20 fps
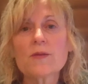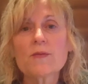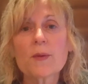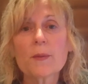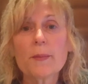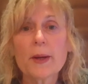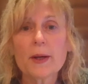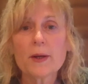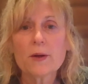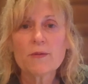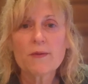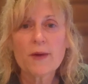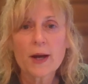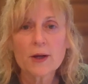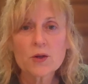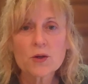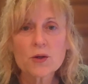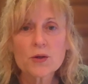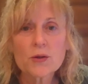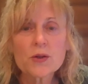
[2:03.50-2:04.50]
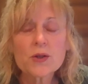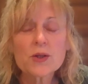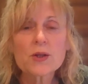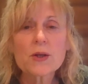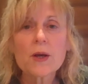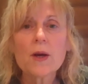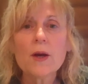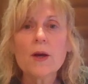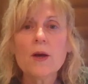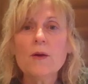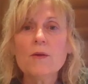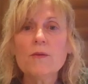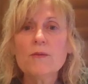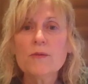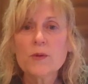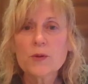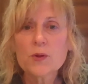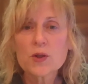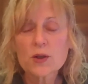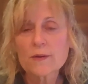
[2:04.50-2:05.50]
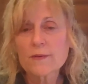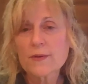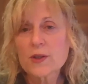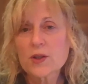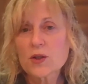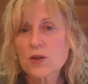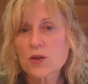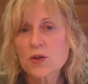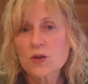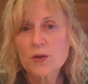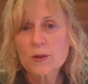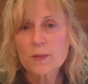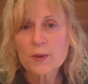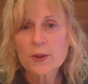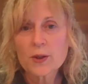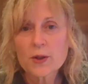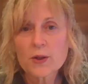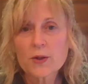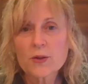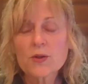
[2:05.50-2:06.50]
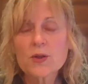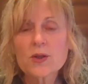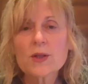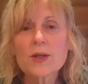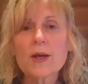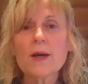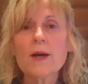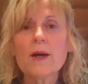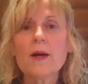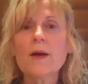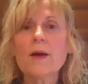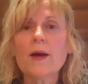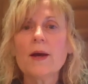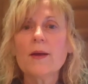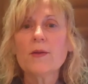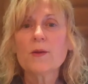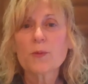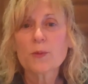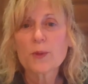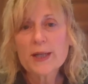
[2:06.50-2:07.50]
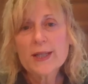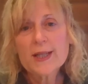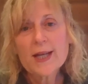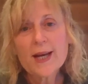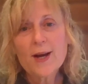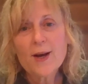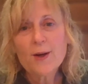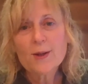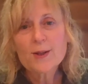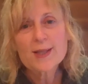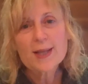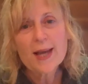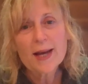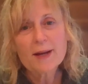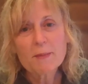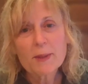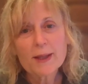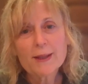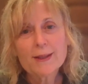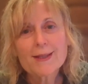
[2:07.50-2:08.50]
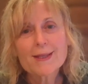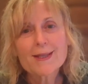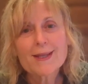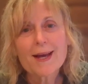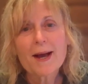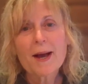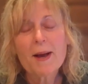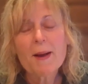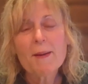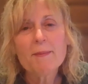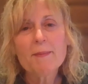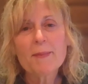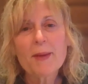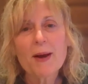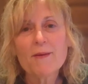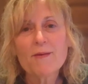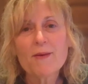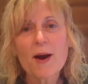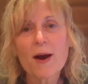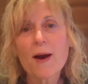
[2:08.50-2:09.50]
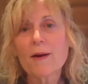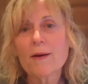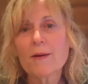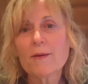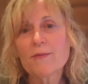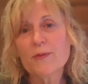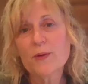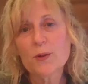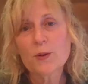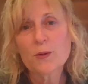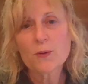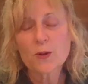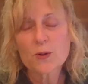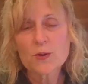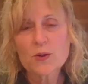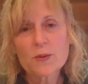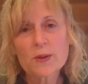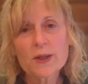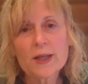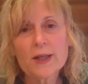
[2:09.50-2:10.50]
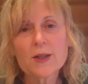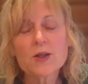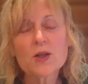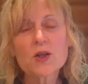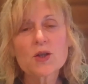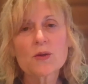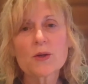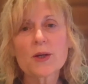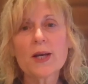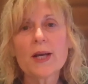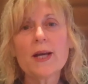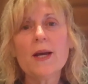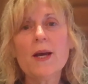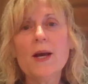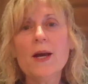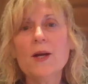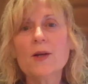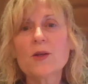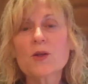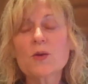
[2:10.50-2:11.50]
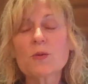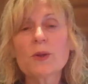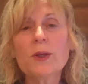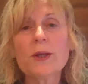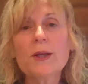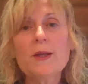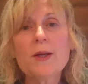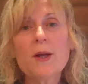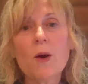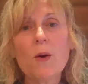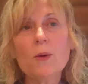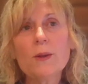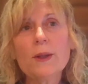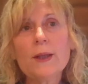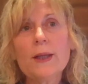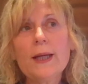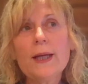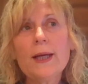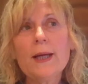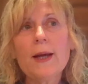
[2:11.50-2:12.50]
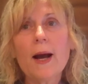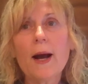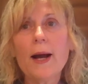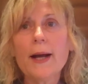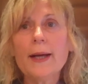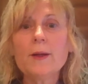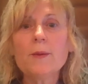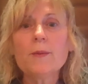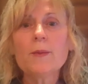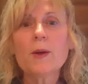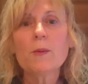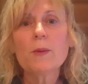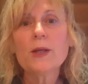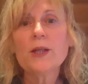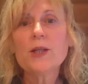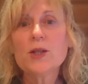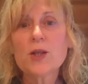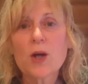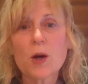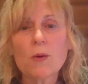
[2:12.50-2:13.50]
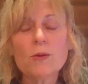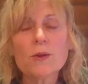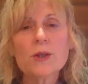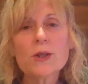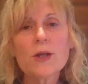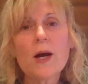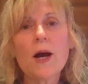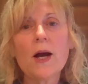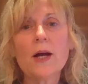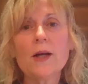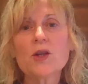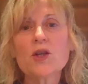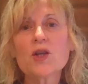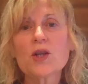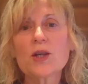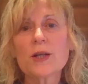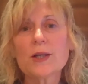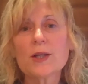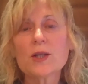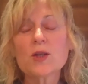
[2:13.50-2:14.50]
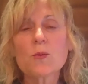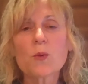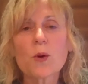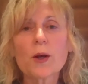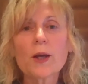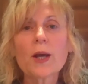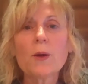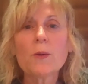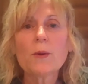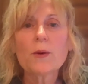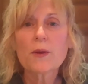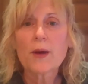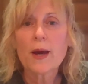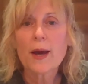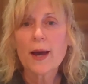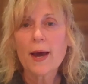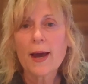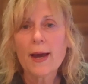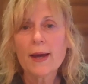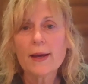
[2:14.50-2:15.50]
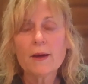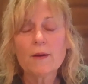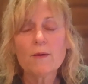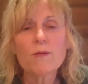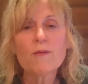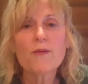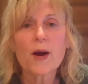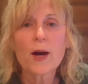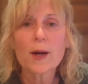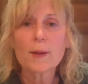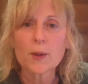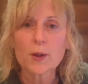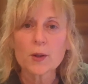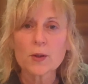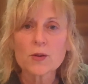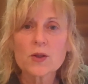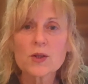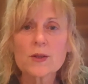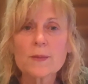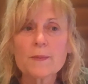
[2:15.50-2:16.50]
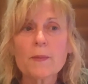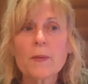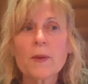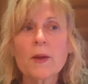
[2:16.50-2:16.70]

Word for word: from manufacturers, food service distributors, the retail segment um, of our food and grocery industry. So, really, the only item that we don't touch is working with ag and farmers.